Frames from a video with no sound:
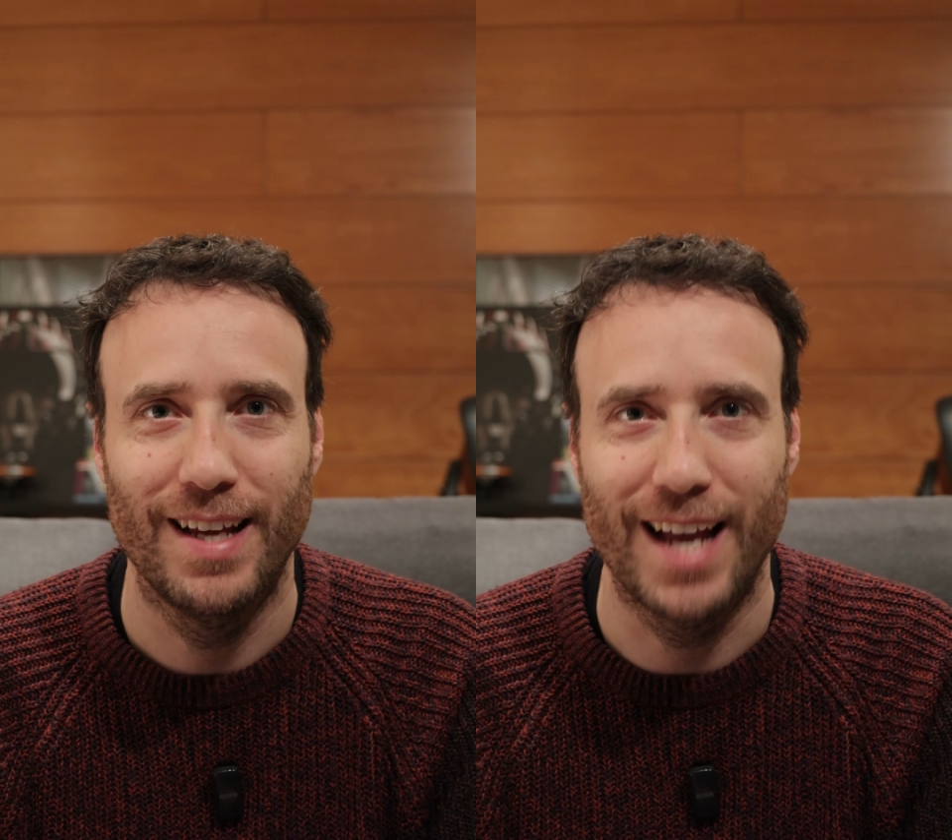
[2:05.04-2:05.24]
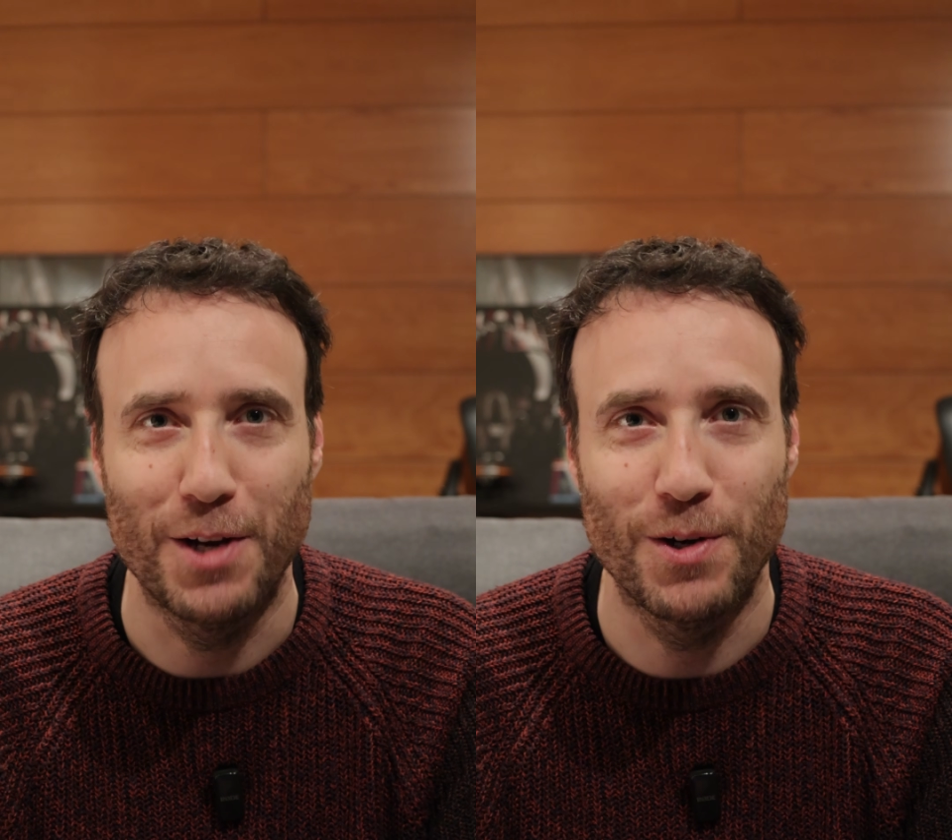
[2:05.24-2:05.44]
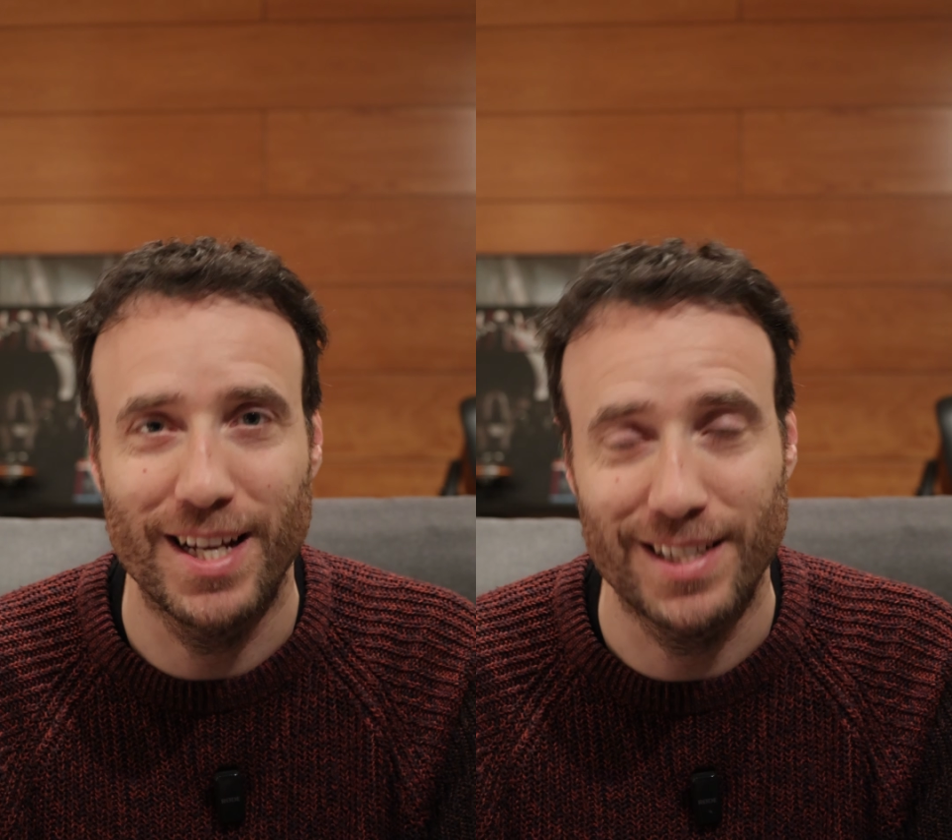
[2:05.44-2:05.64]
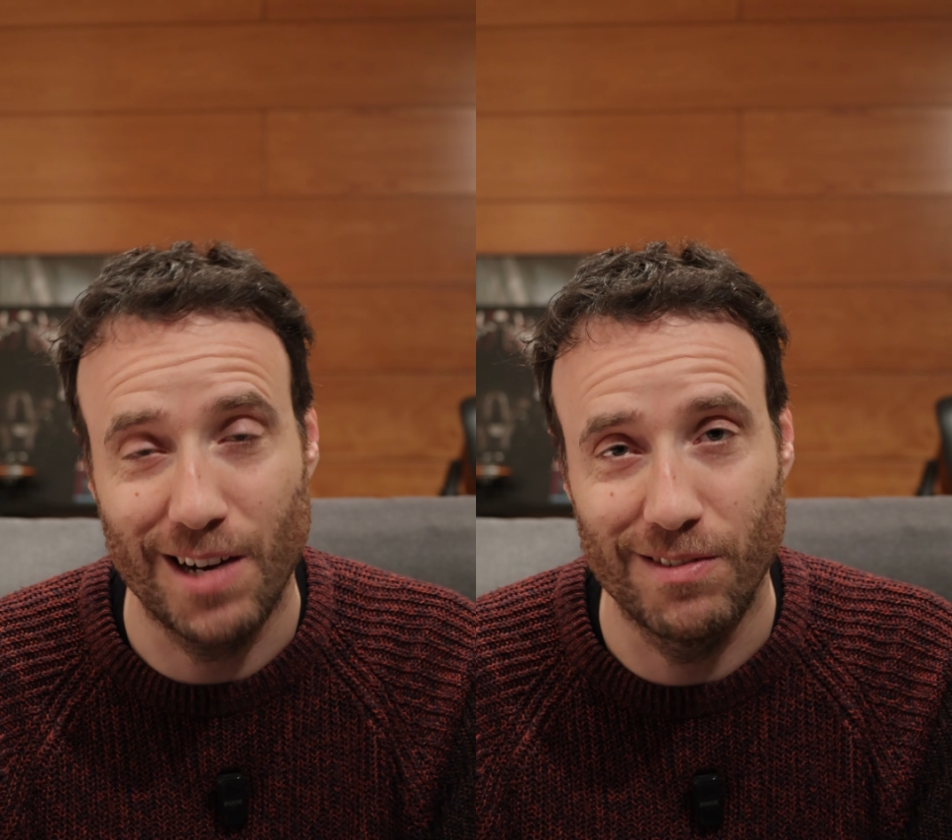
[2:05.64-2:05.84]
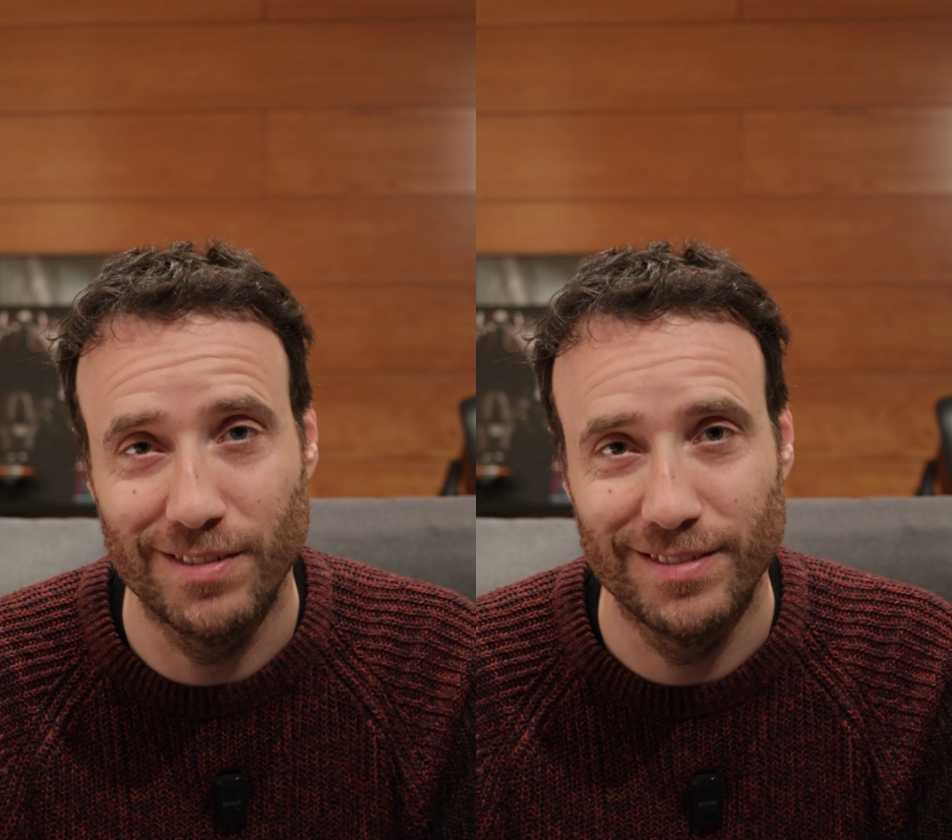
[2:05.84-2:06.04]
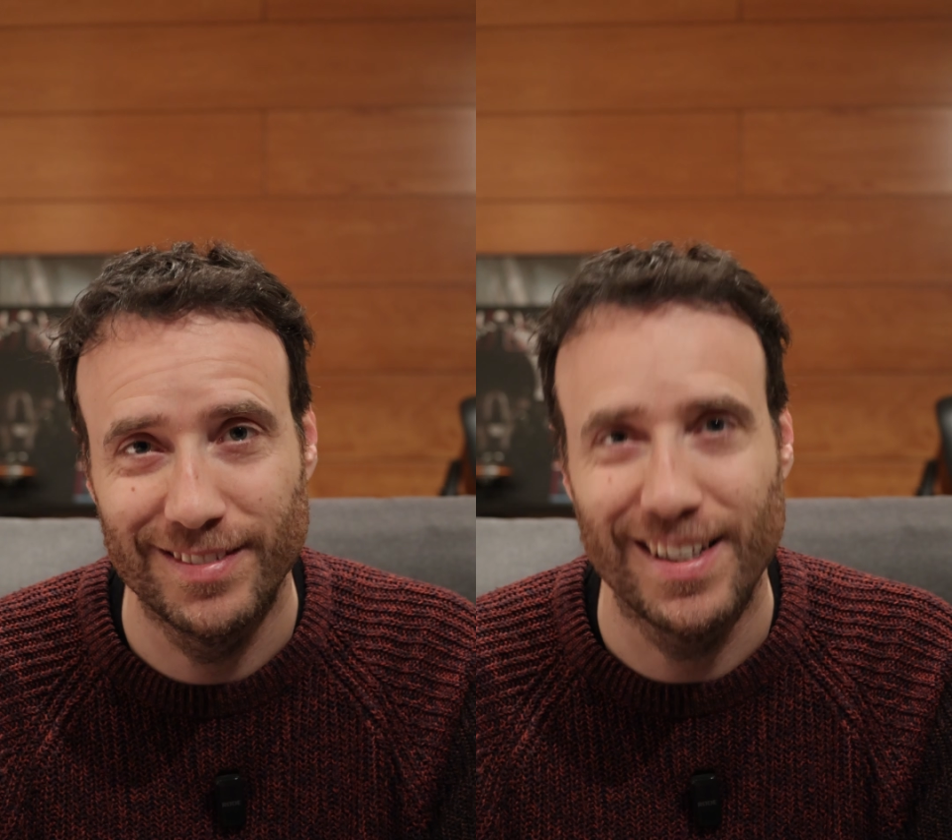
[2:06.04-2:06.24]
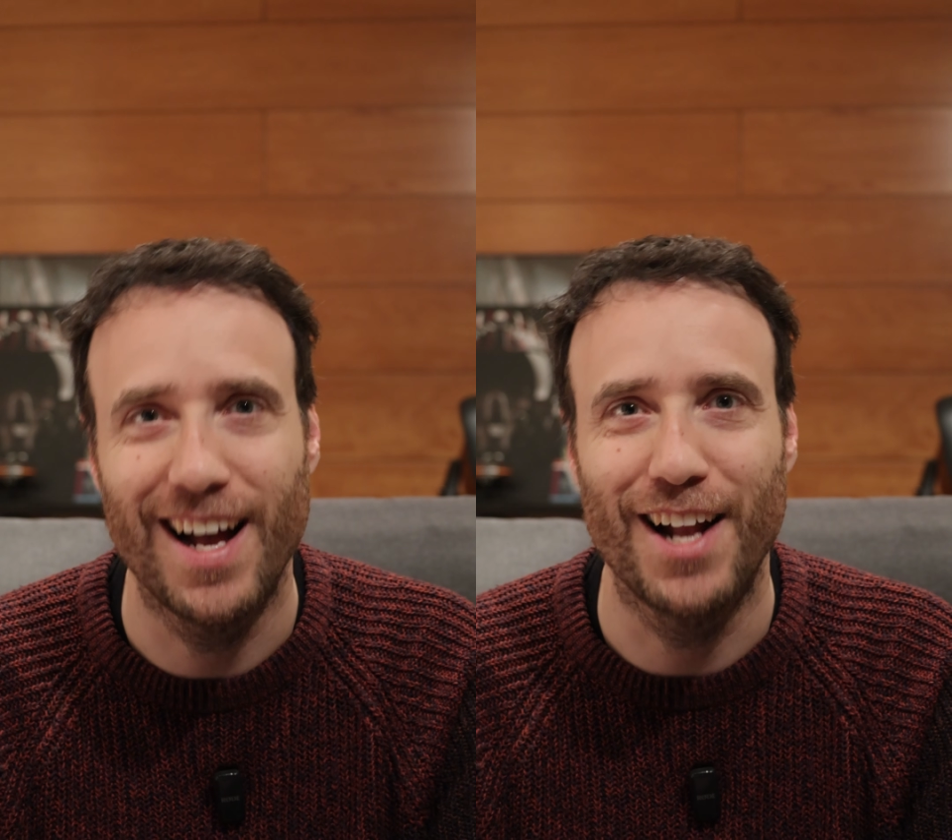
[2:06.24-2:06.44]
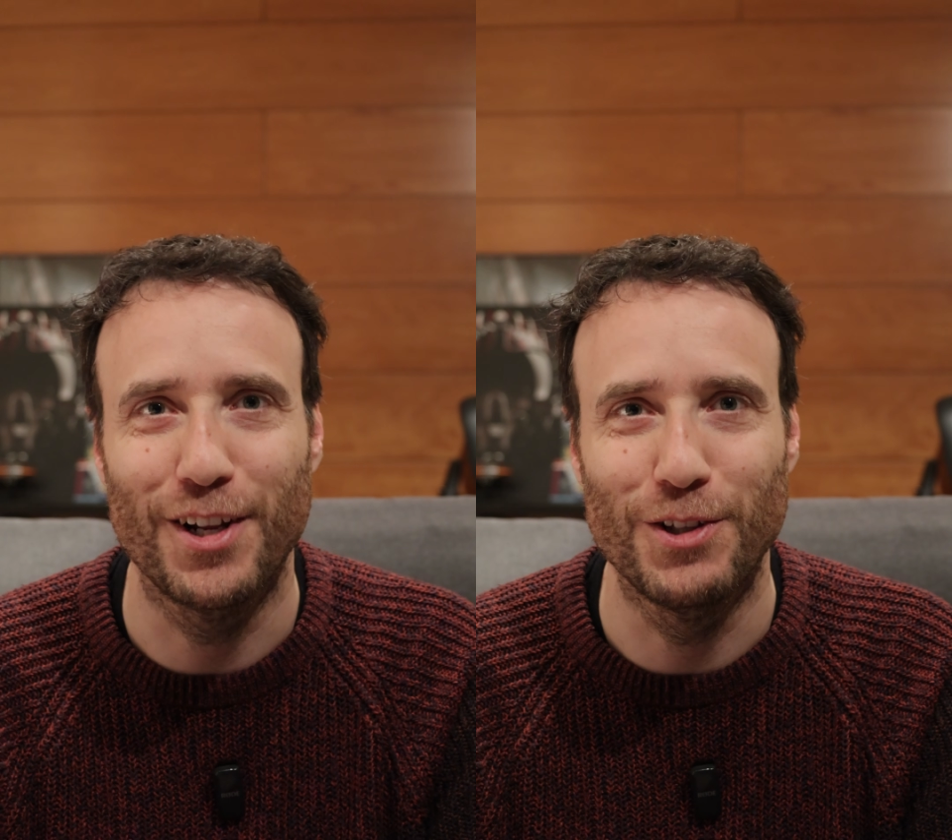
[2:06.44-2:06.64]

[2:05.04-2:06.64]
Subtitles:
Can you guess how? I'll